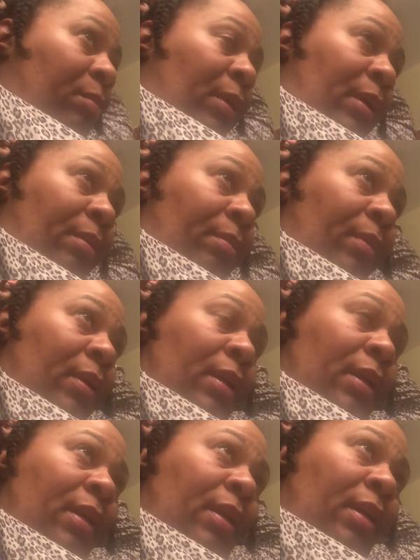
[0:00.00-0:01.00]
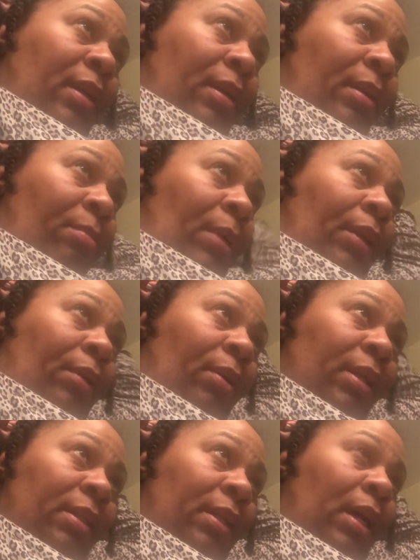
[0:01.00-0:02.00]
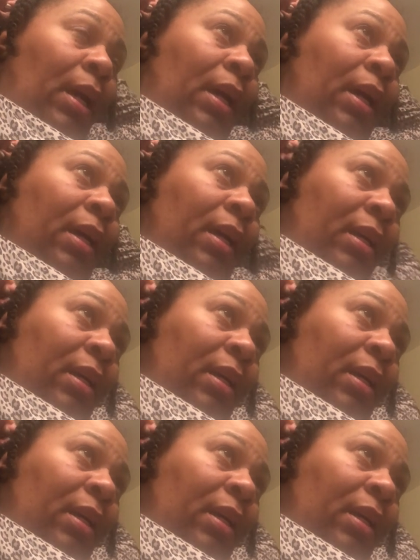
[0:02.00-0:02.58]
But by the grace of God,